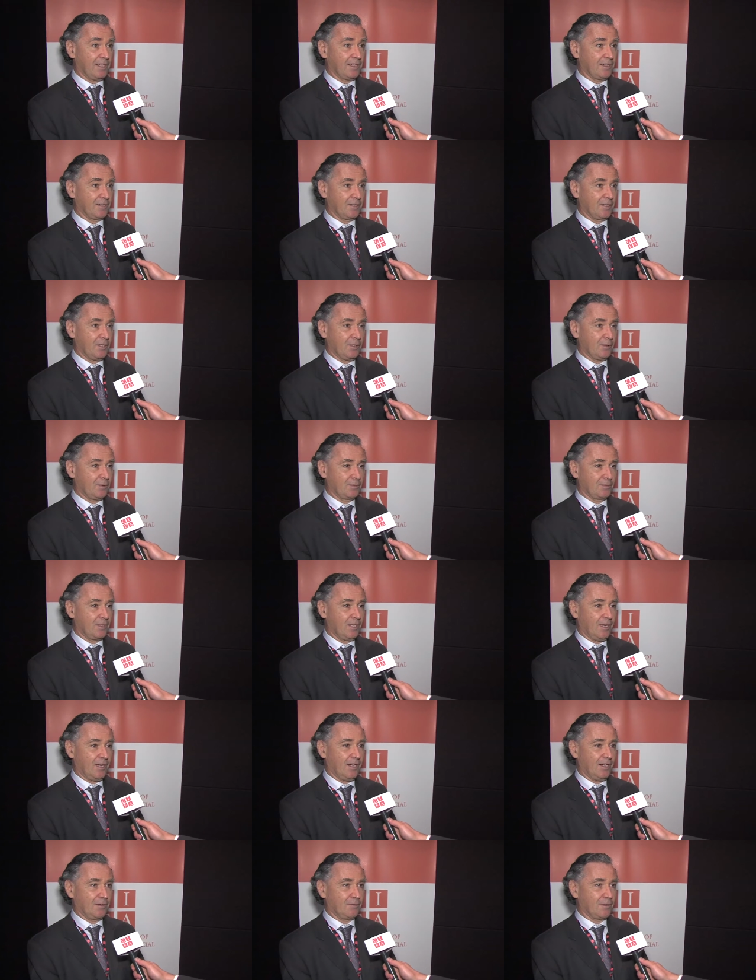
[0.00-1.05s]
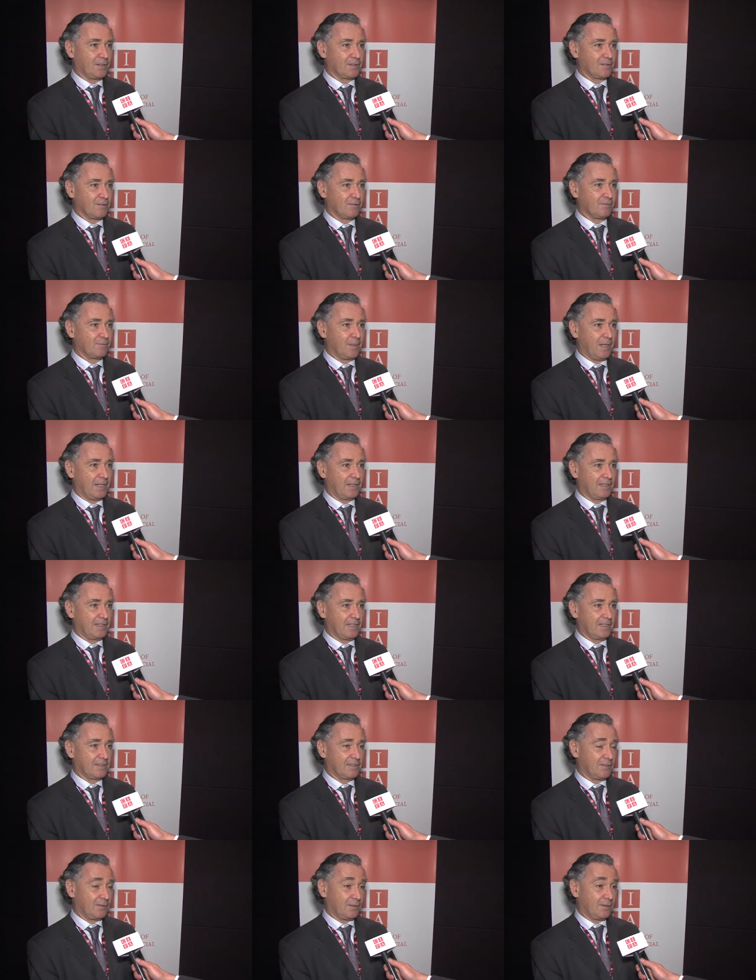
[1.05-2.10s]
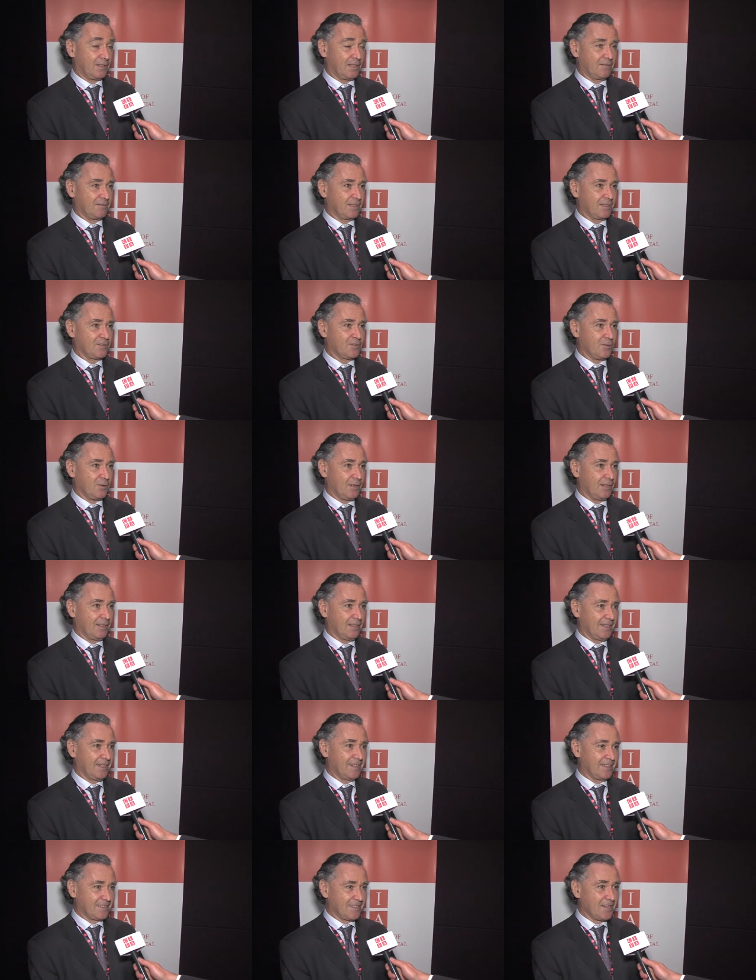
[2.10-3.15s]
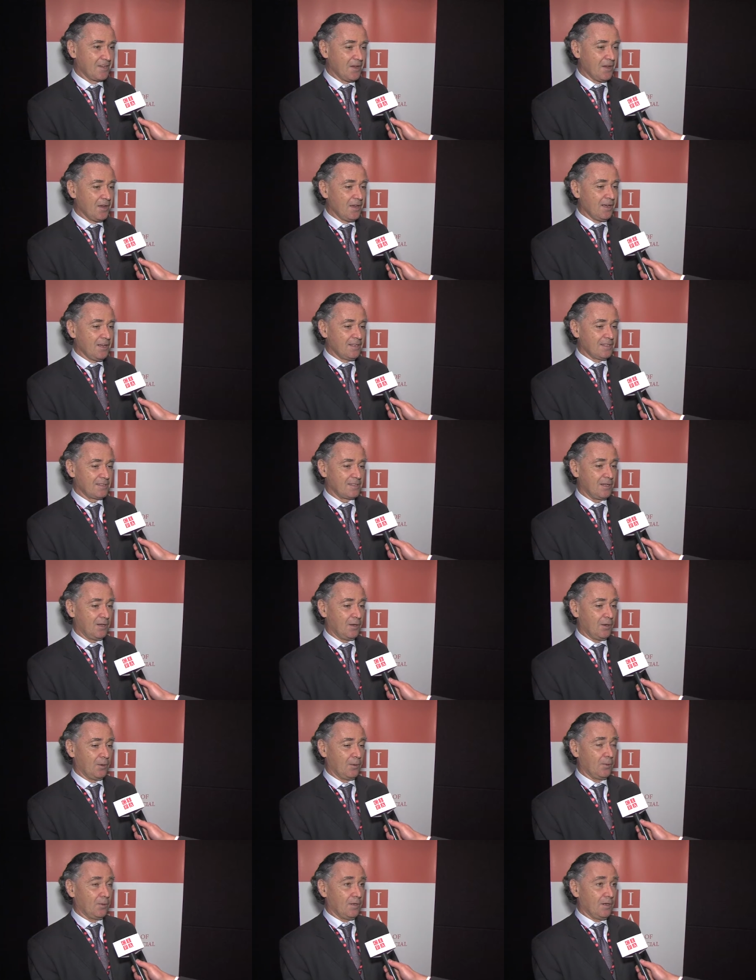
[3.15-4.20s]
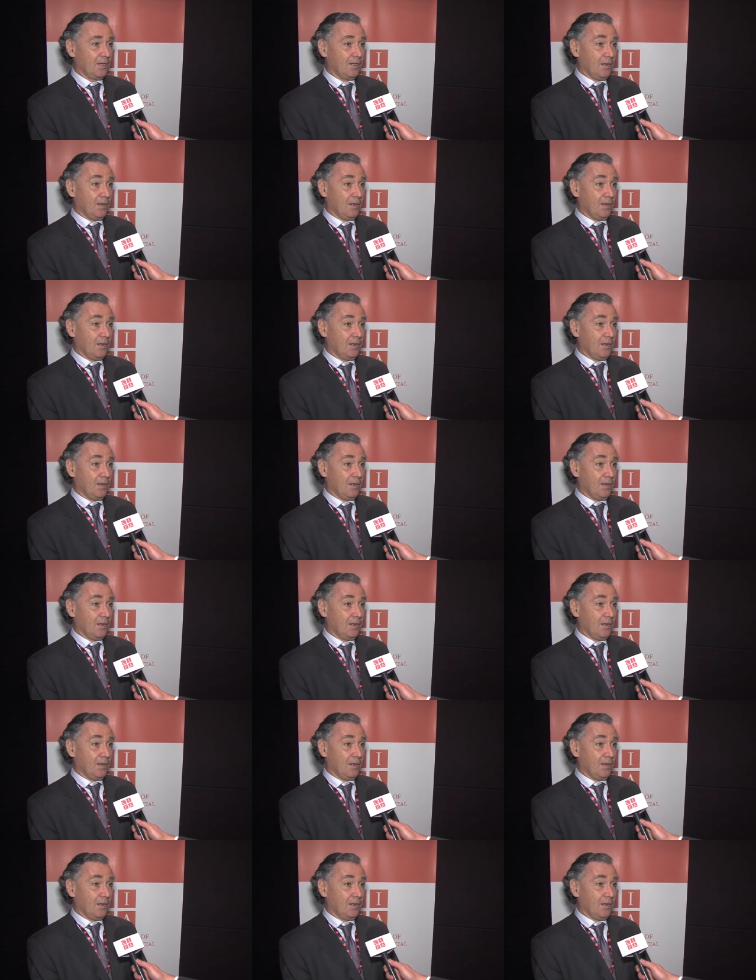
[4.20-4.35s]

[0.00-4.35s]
you know, the hundreds of billions or even trillions. So